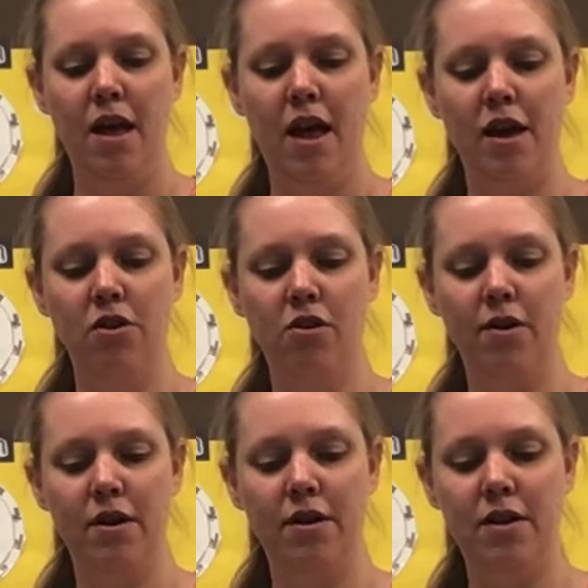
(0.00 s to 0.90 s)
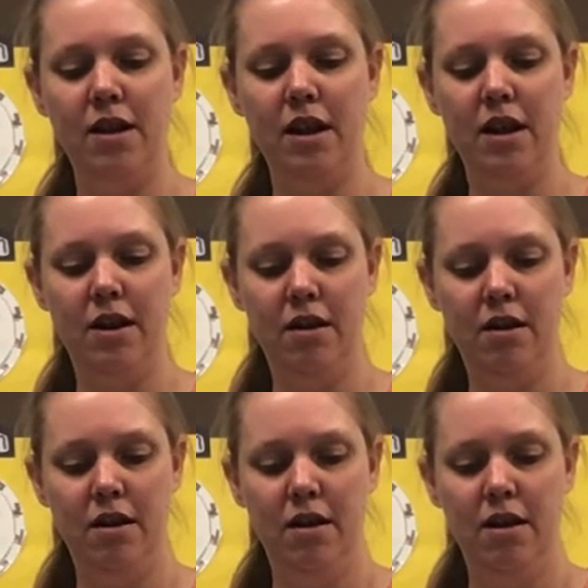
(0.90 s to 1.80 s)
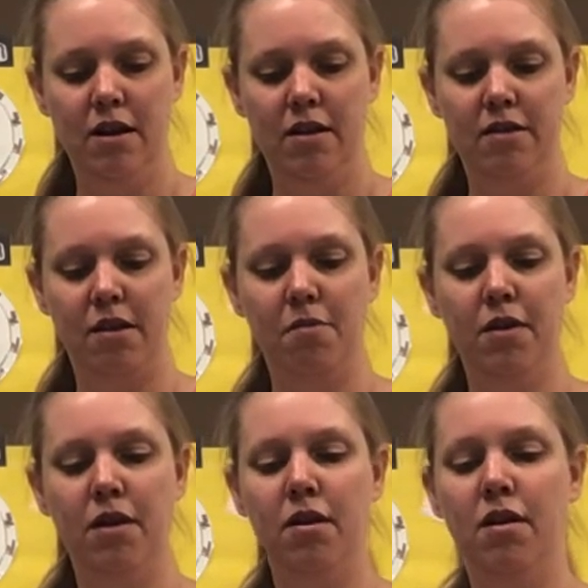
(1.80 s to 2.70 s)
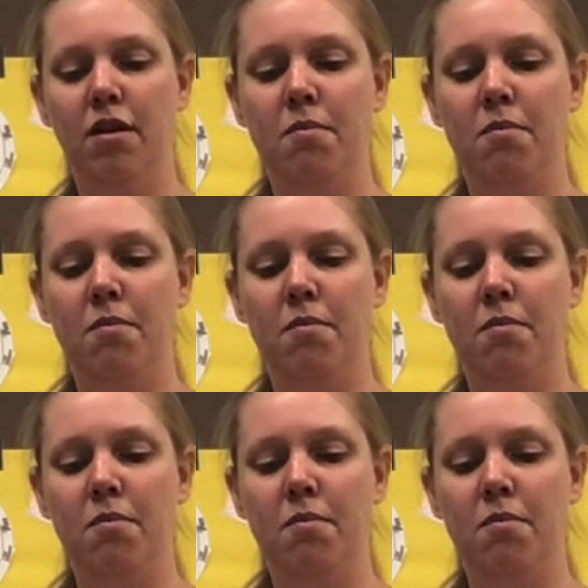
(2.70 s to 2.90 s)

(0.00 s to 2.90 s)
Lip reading: And you're going to need some little